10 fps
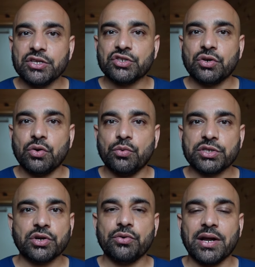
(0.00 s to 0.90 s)
So
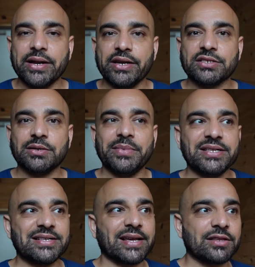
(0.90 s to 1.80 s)
what's going on here? Somebody
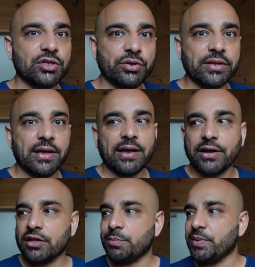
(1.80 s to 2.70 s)
says I can do it,
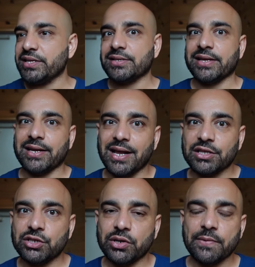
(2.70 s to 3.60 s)
another place says I
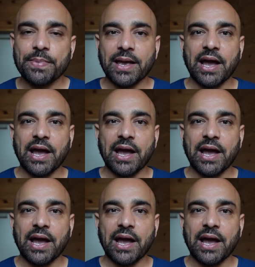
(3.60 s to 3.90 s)
cannot do it.